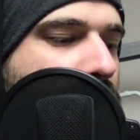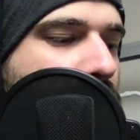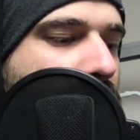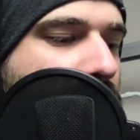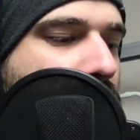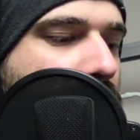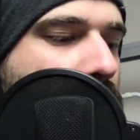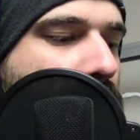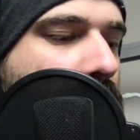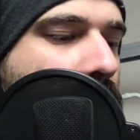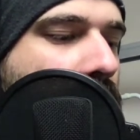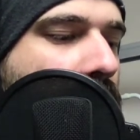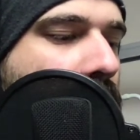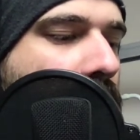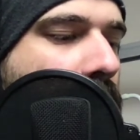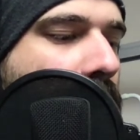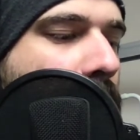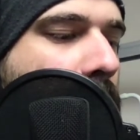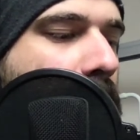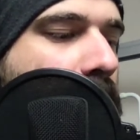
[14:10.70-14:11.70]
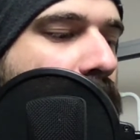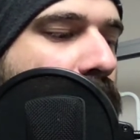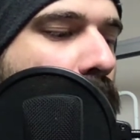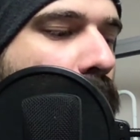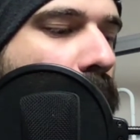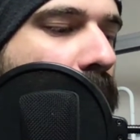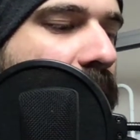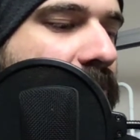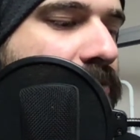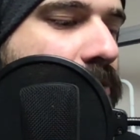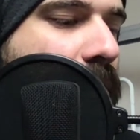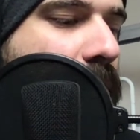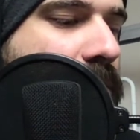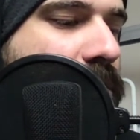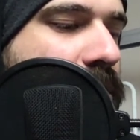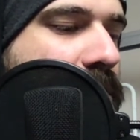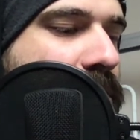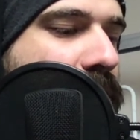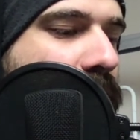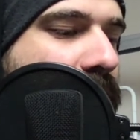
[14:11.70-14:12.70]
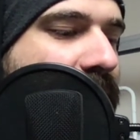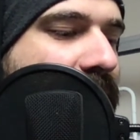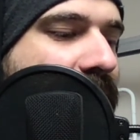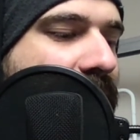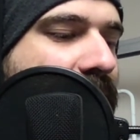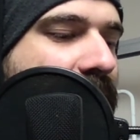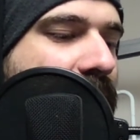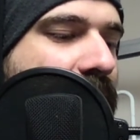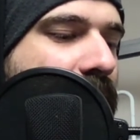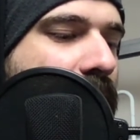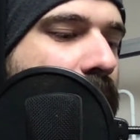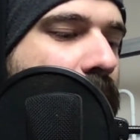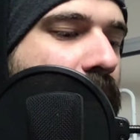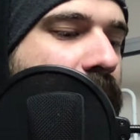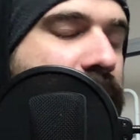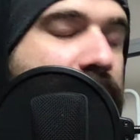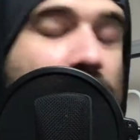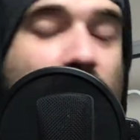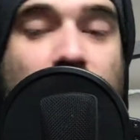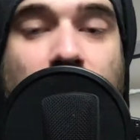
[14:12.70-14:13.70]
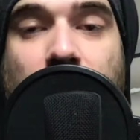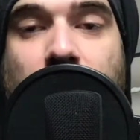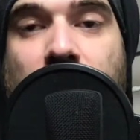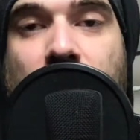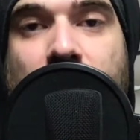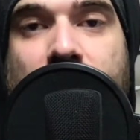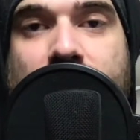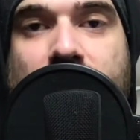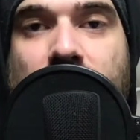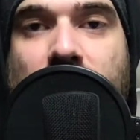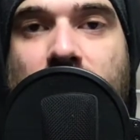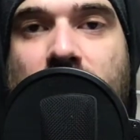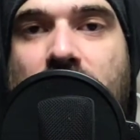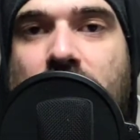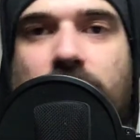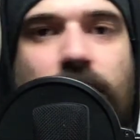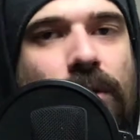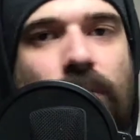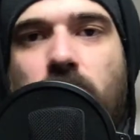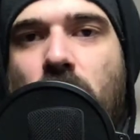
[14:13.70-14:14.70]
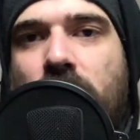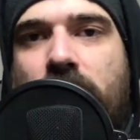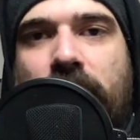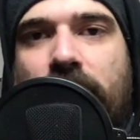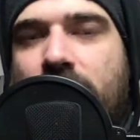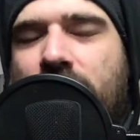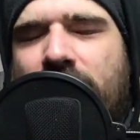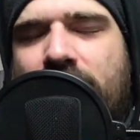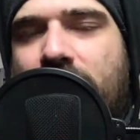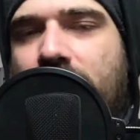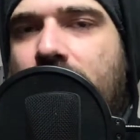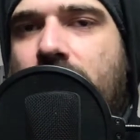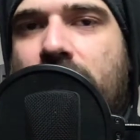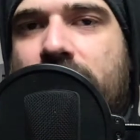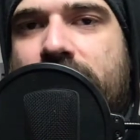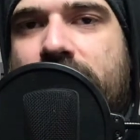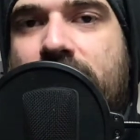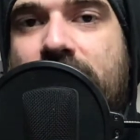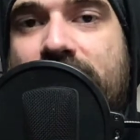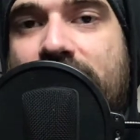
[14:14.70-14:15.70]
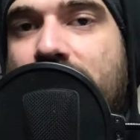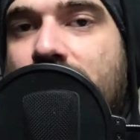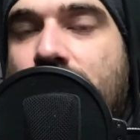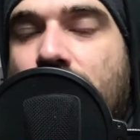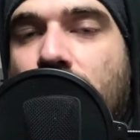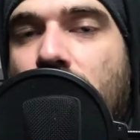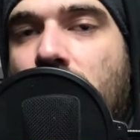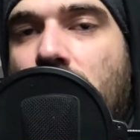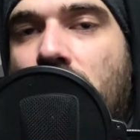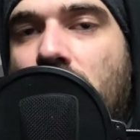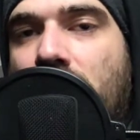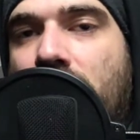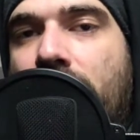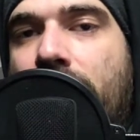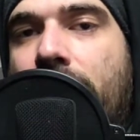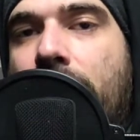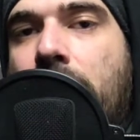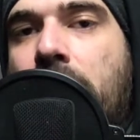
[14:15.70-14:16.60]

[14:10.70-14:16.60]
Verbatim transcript: click or if we were just not going to click anyways. I'm going to be honest with you, man, you weren't going to click anyways because this girl